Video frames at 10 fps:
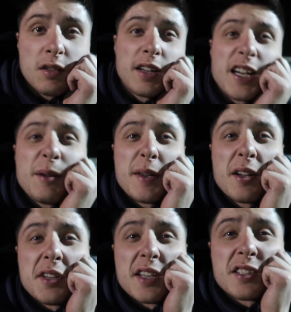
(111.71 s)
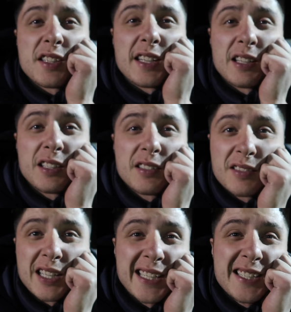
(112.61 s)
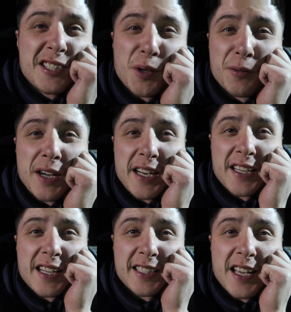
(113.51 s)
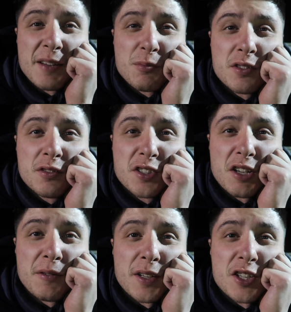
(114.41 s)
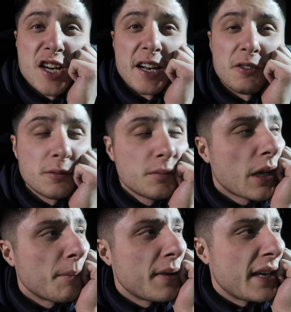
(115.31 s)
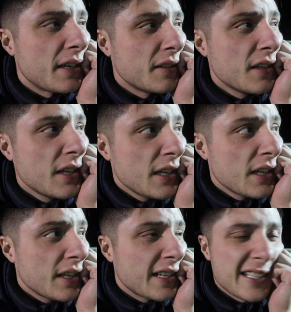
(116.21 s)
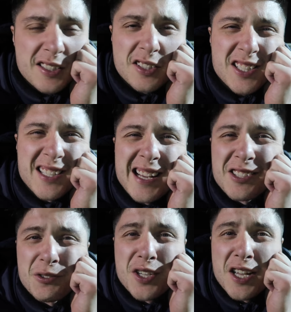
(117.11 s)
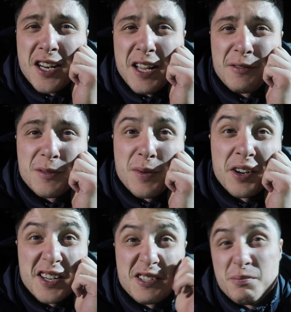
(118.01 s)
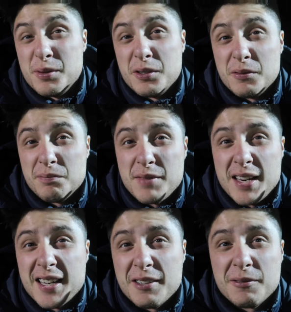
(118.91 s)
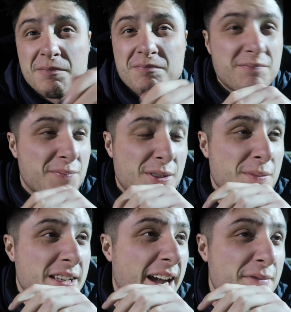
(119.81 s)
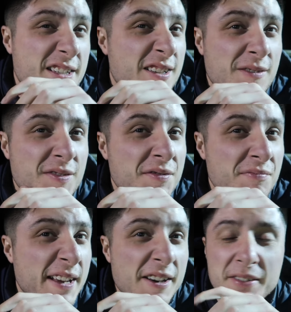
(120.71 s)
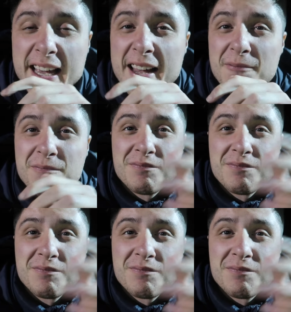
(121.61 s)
I'll be honest, I need to do more Friday night games, certainly for the channel. I mean, it's just a nice alternative, to be honest, but, you know, sometimes you don't get